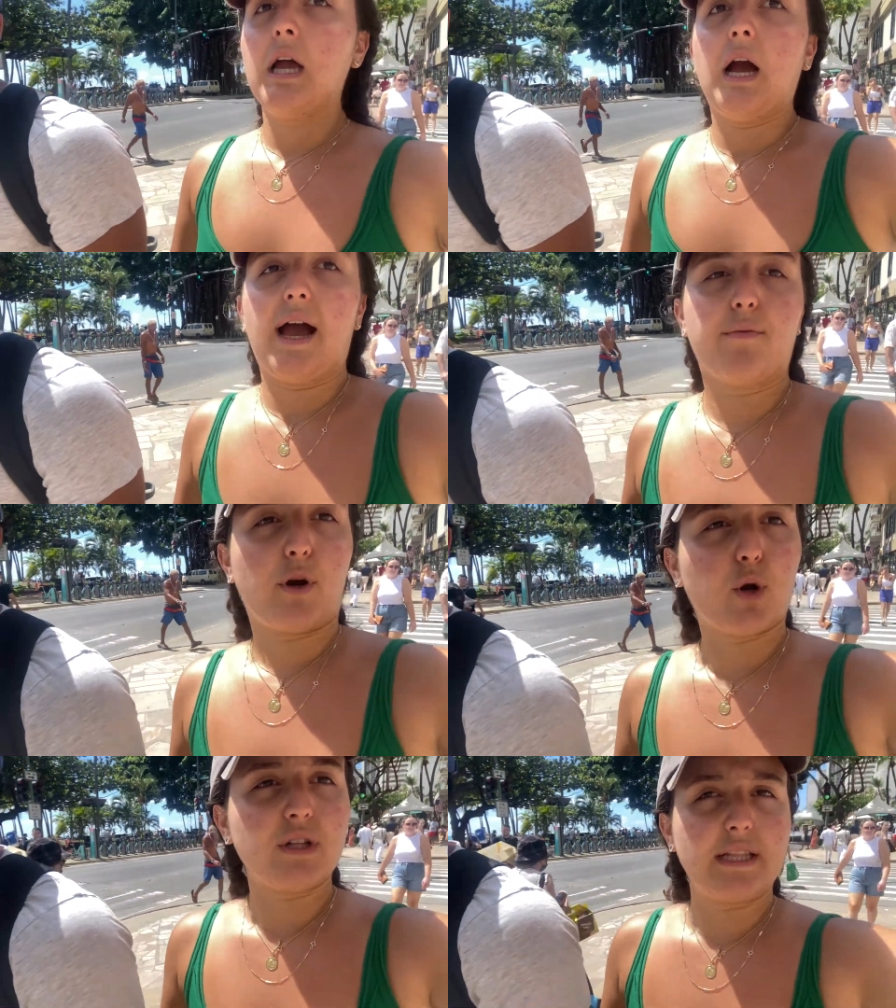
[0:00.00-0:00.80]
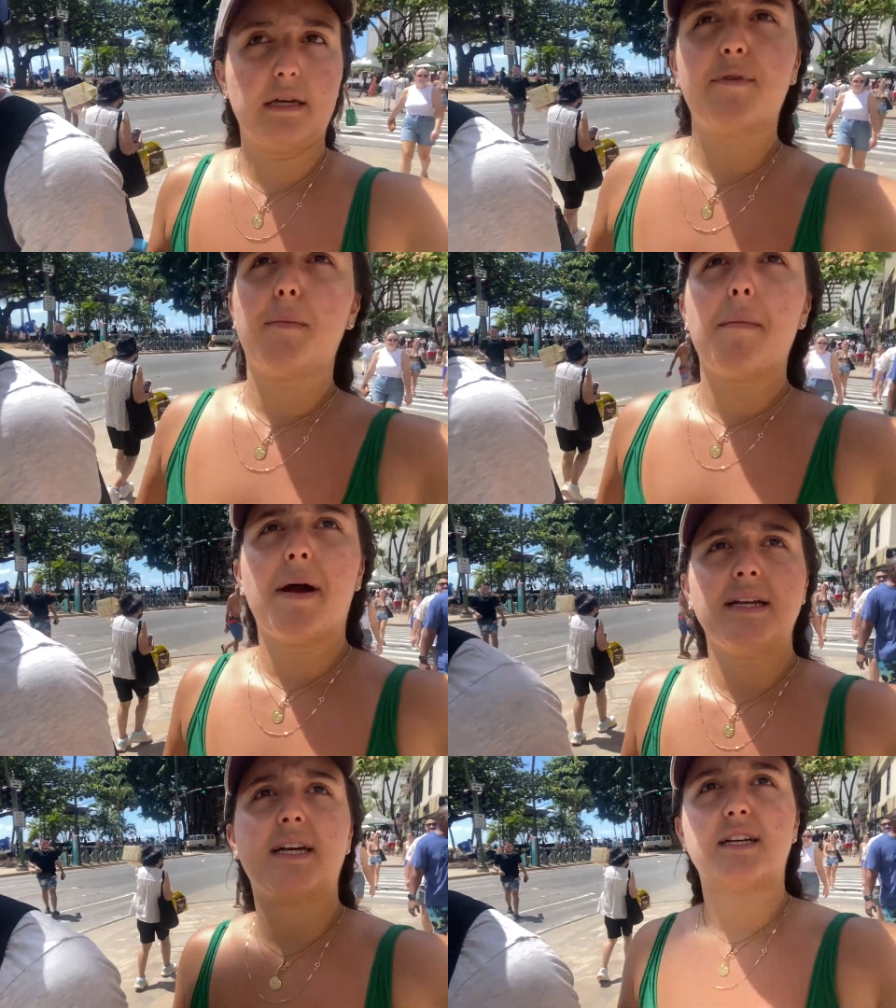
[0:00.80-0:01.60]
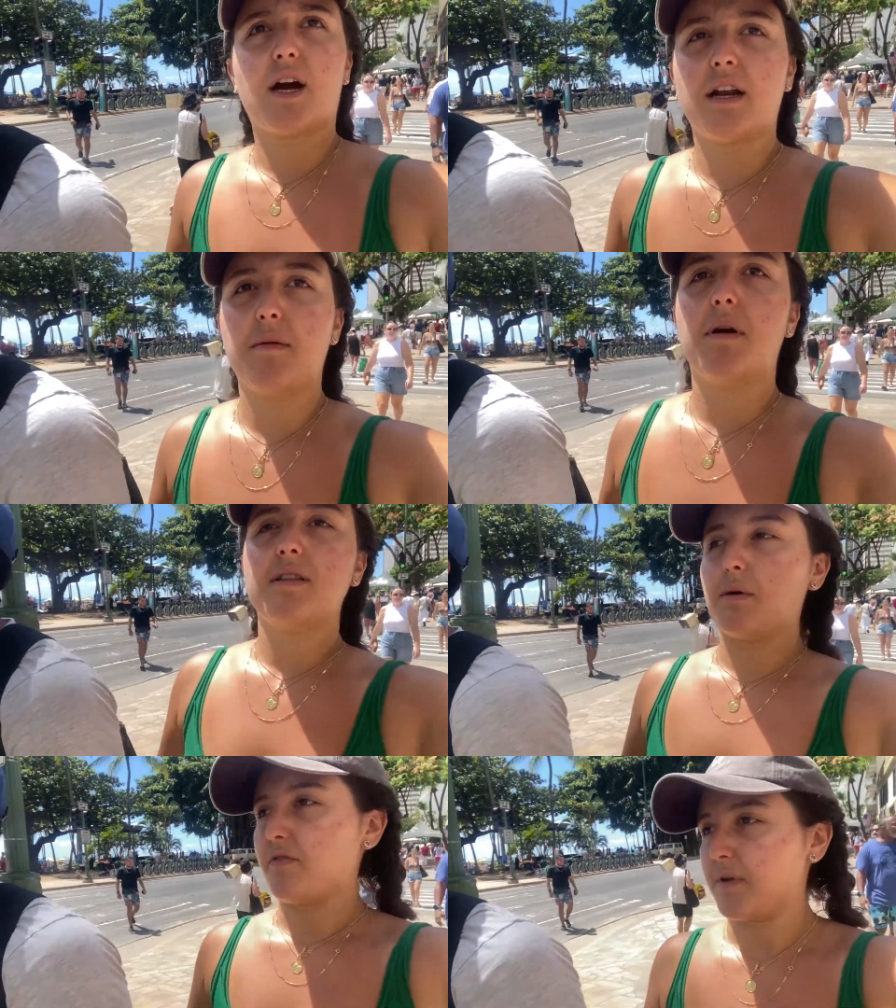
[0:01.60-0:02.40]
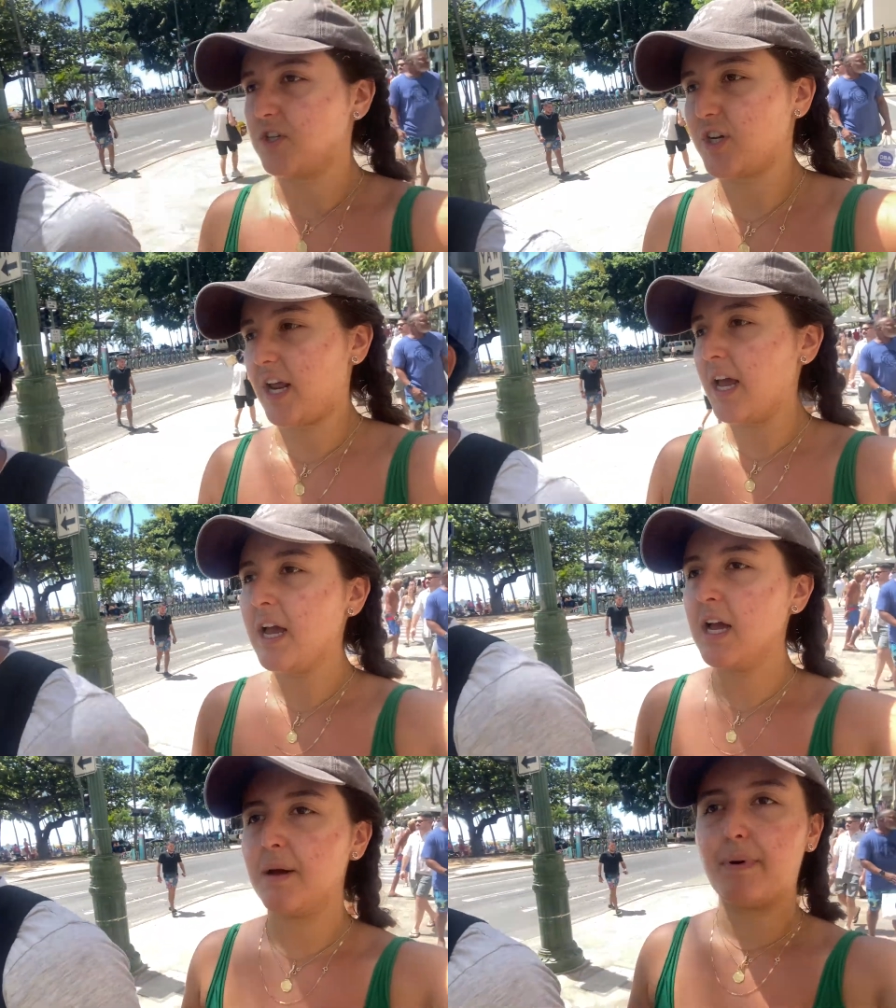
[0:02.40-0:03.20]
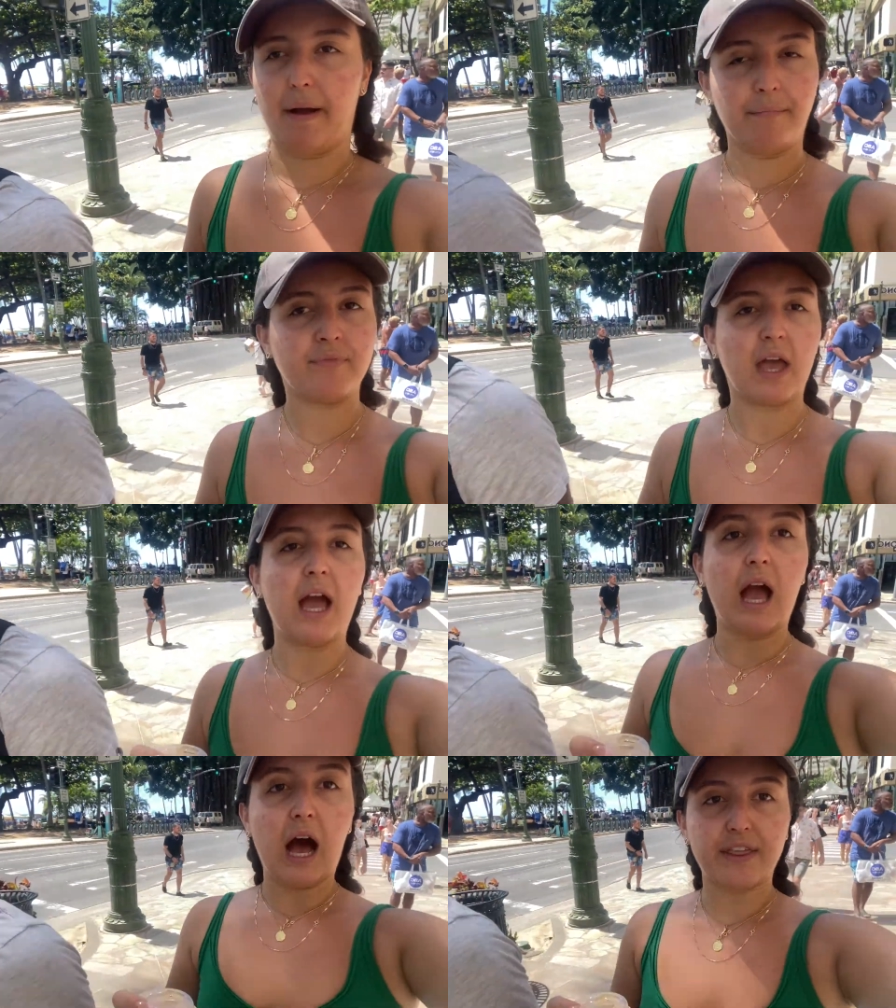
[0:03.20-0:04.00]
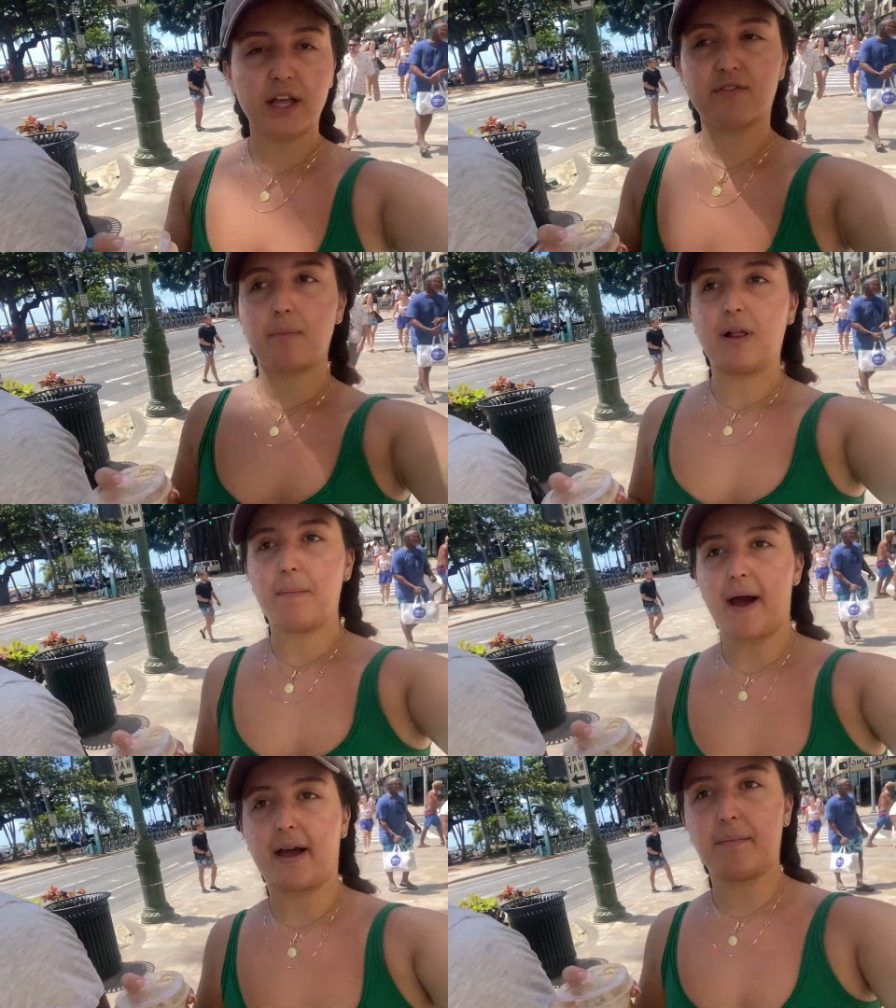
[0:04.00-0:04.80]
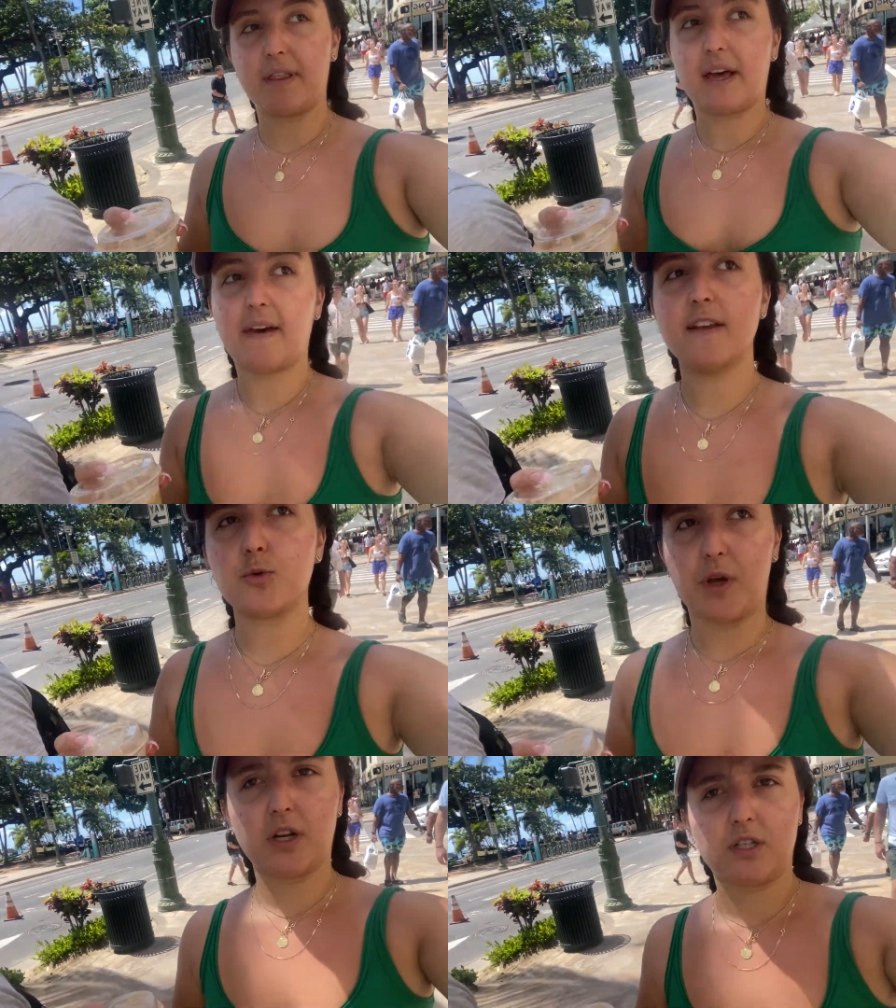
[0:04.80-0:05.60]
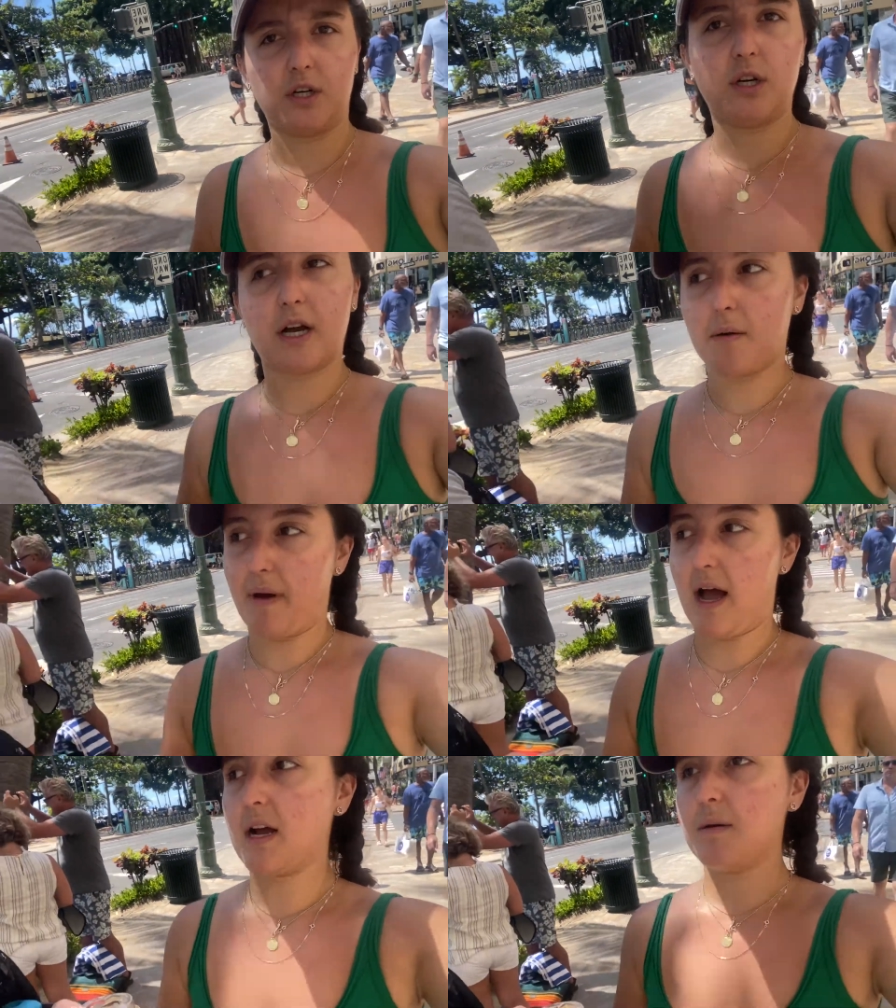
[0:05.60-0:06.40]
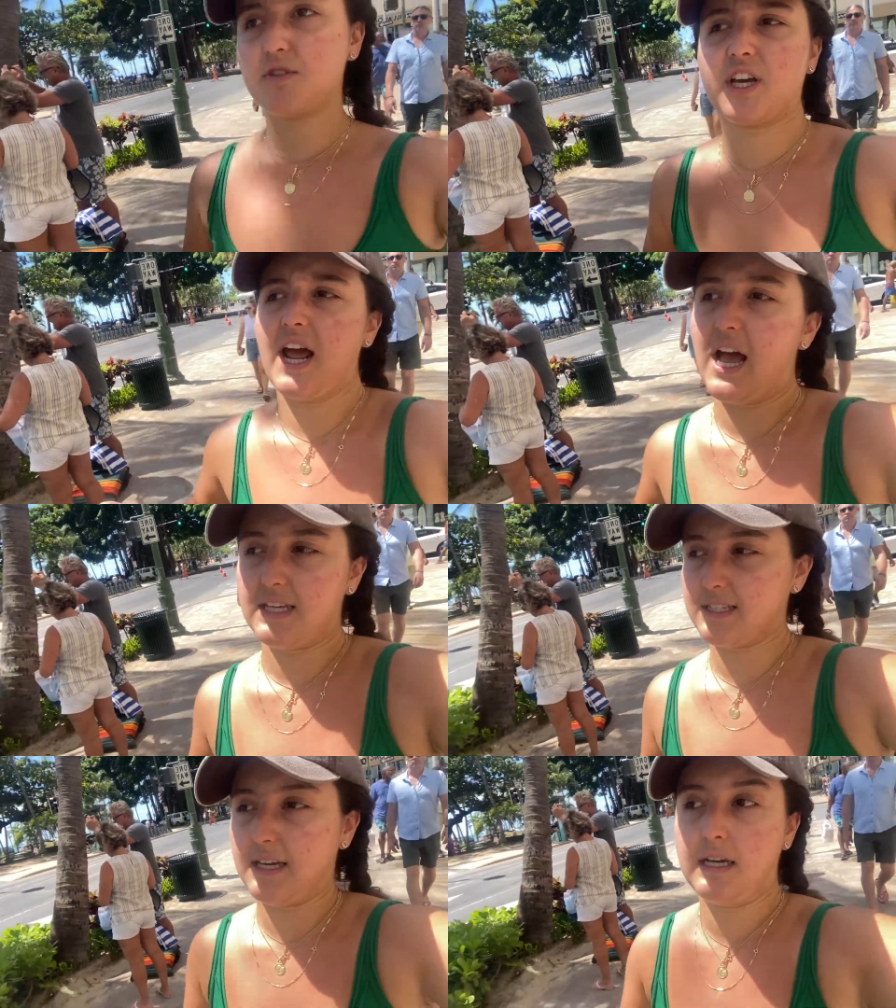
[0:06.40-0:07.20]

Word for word: I have work only a little bit on my mind because I got an email, the one from yesterday, but I think I'll reply back and be like, can this wait until I come back? I'm just gonna ask.